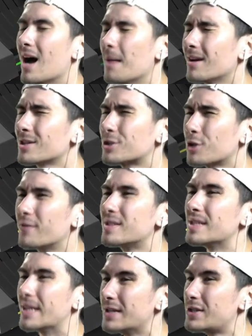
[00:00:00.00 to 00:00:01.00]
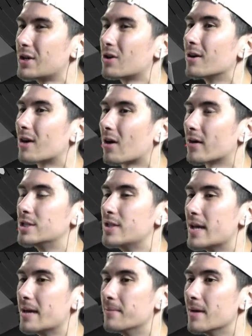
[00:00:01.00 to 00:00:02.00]
I'm not sure if it's easier on current
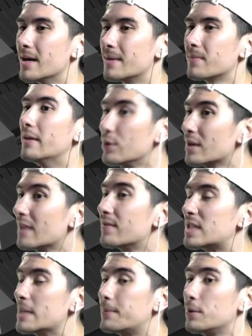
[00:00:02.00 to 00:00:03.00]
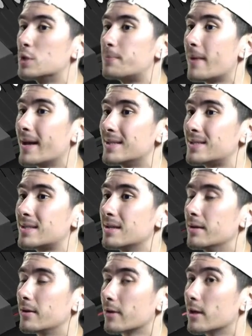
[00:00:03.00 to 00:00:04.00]
gen, but if you give the CPU space,
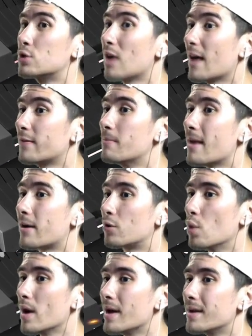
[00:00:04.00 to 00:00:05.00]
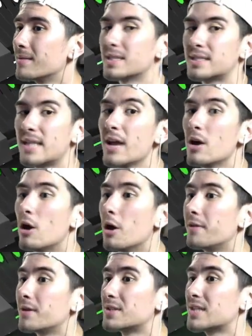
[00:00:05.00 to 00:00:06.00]
they're gonna drive no matter what. But stay
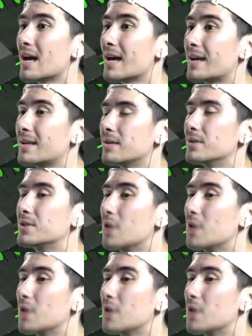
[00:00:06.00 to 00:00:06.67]
on their side.